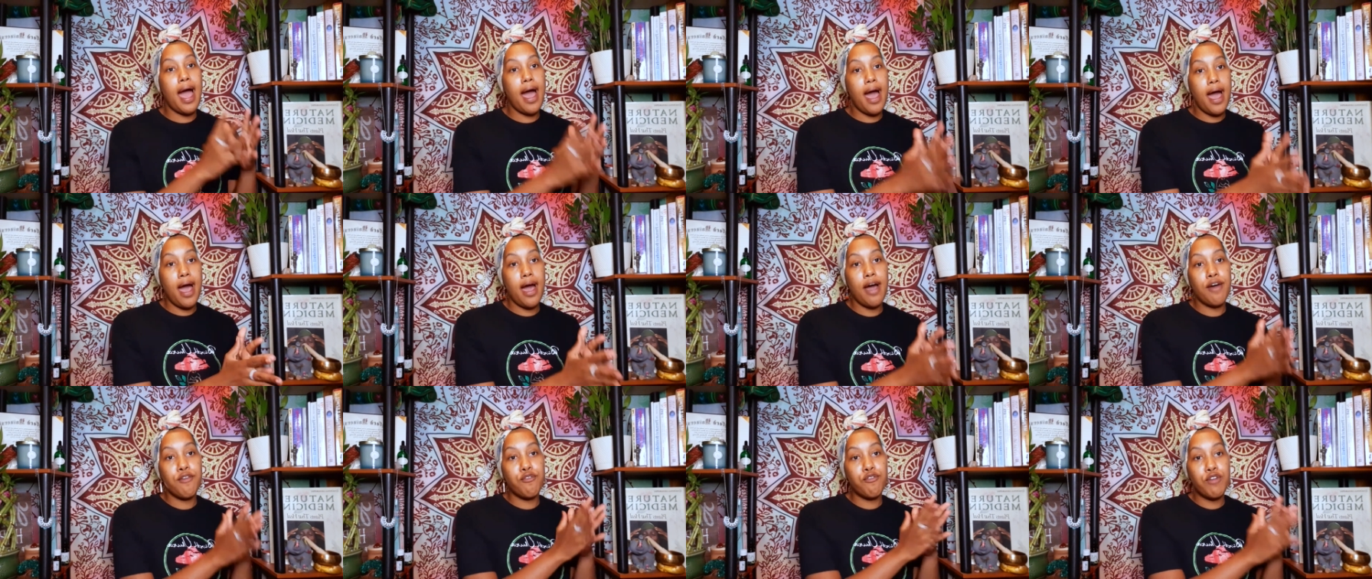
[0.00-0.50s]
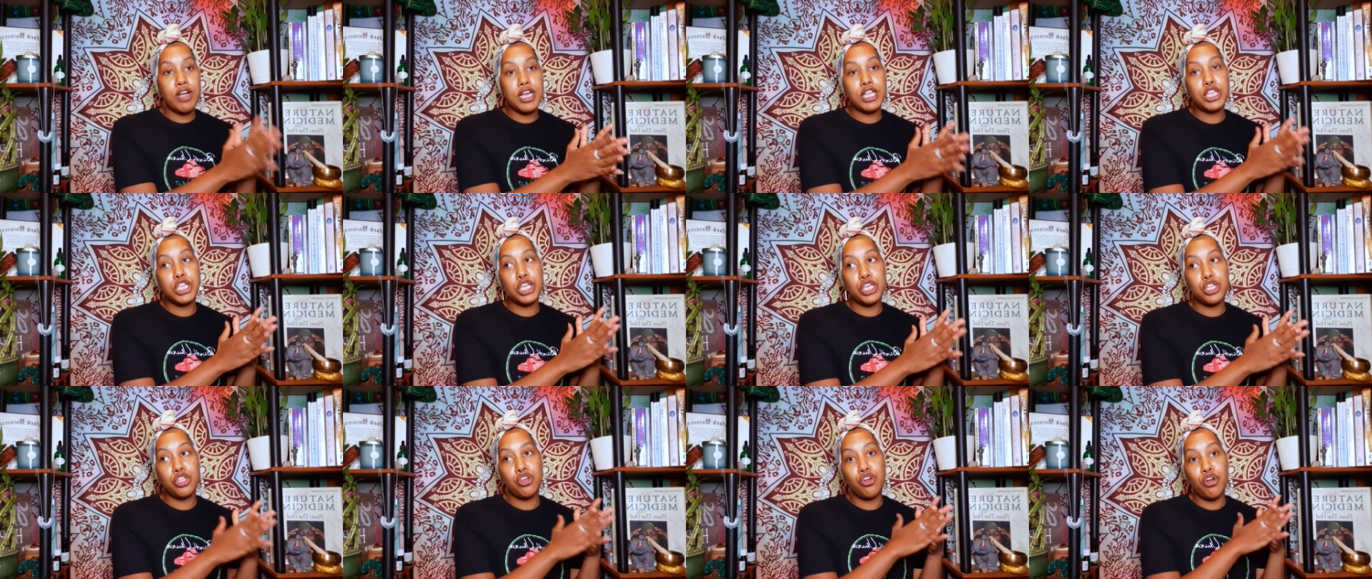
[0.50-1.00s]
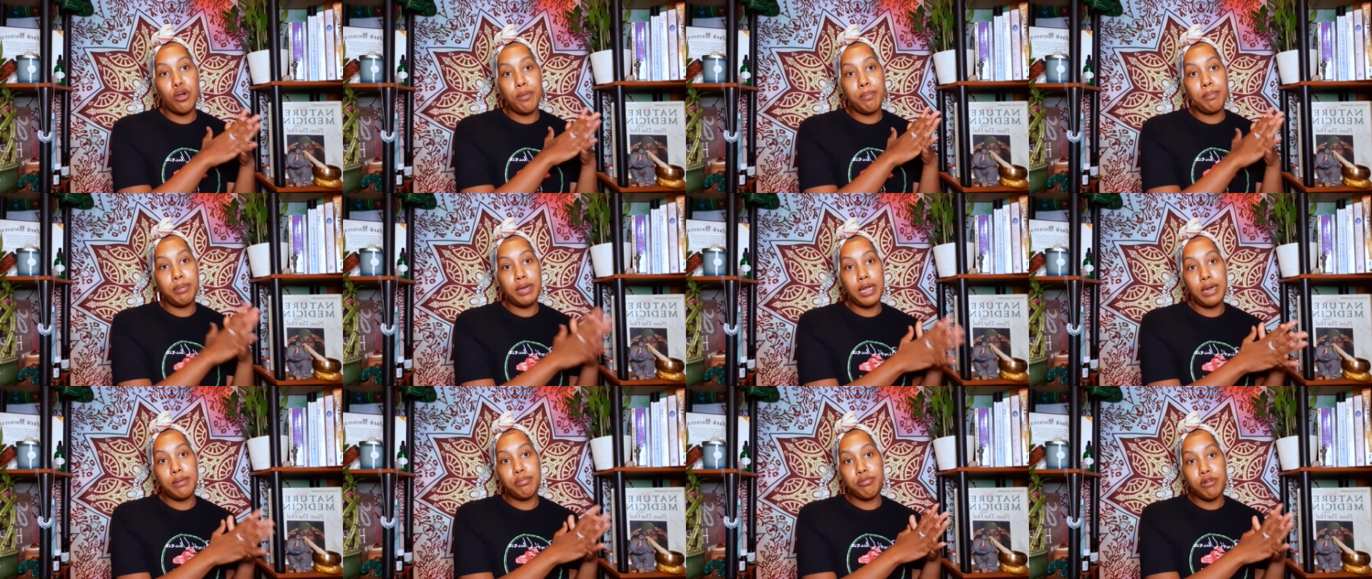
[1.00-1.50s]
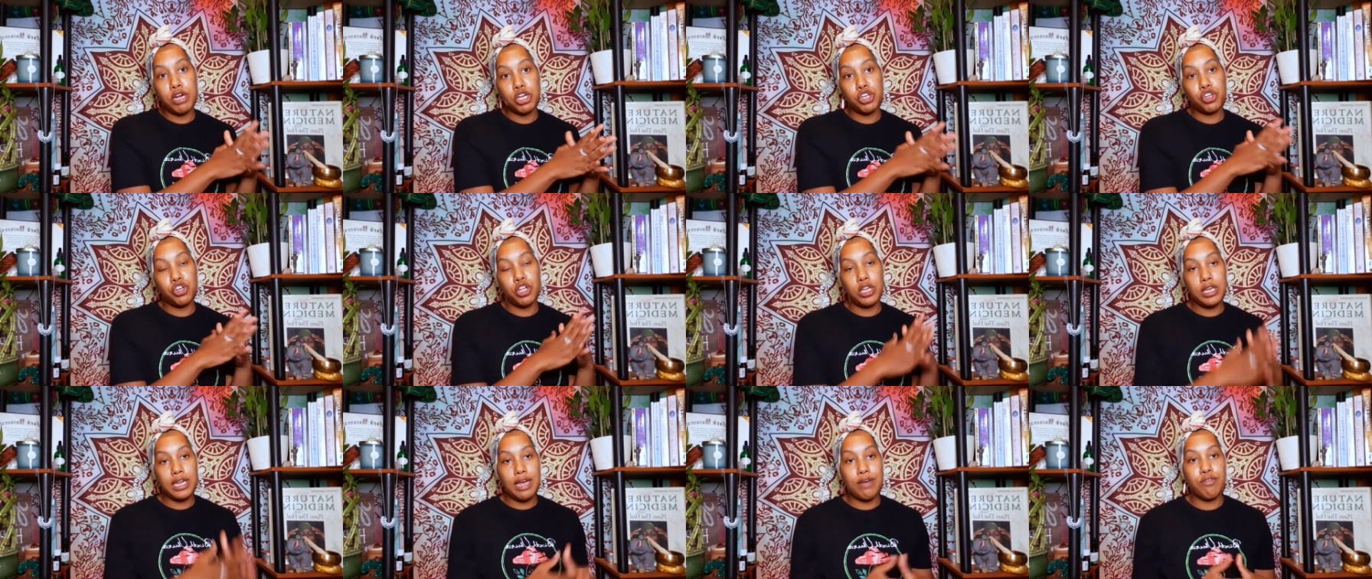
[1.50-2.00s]
uh, raising your blood
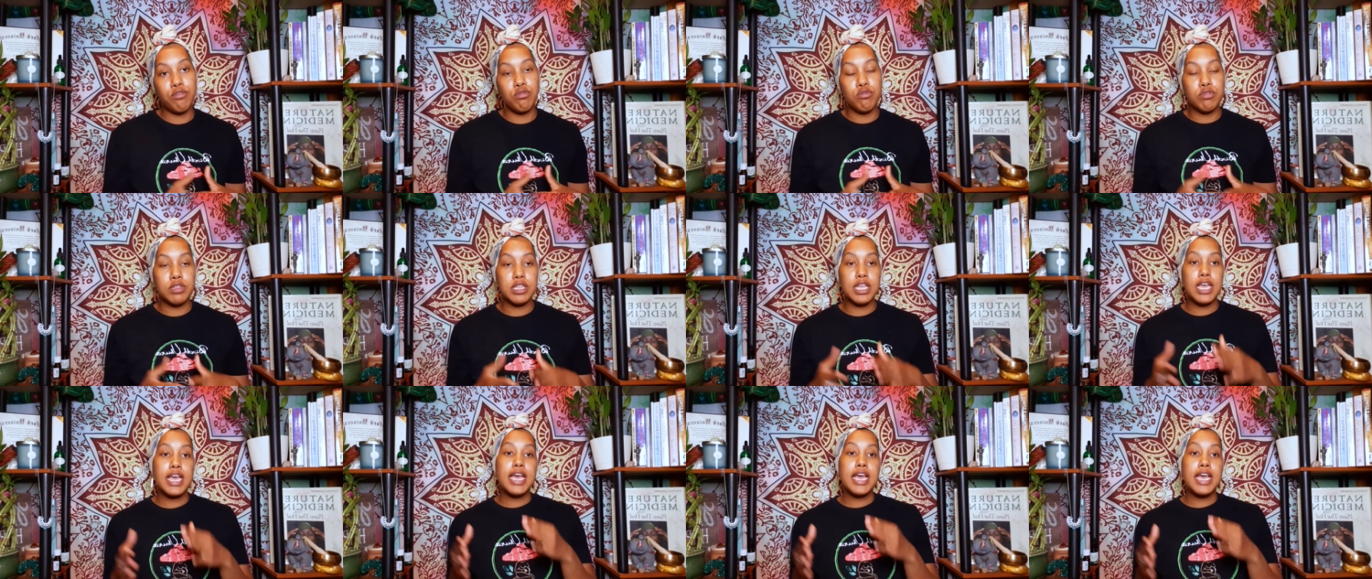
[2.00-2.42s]
pressure levels.